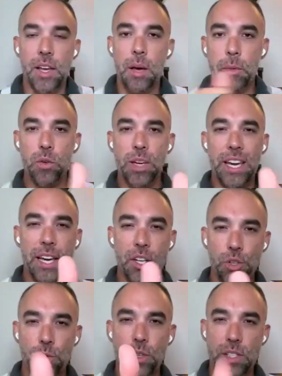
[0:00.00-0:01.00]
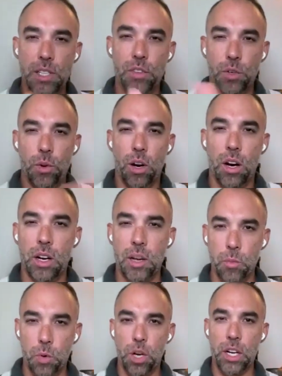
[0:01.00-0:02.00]
but you can do this if you are in a
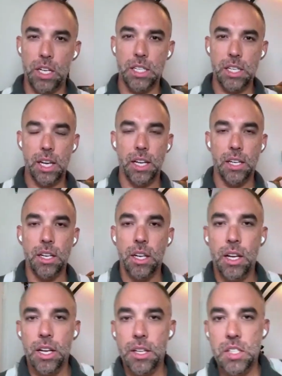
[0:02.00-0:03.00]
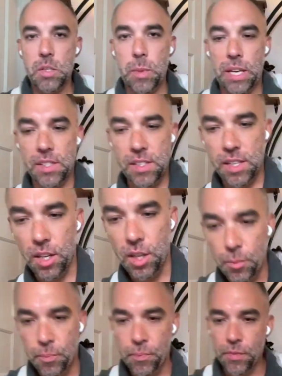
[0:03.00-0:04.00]
more contained space
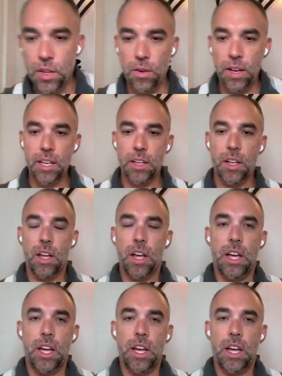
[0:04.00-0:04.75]
here. All right.